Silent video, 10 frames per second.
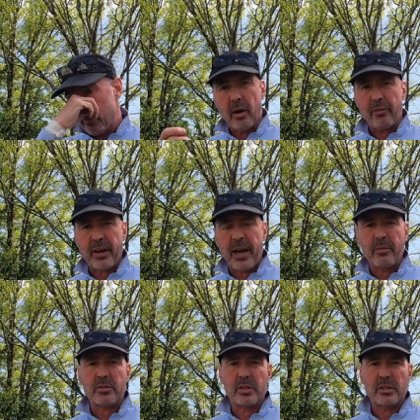of
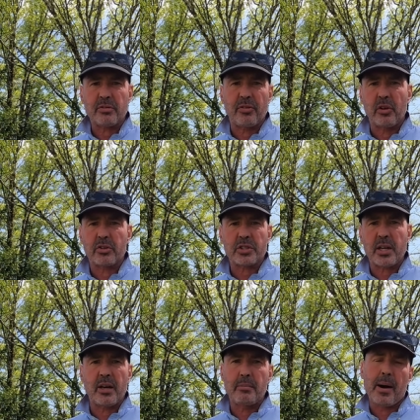counters for, say,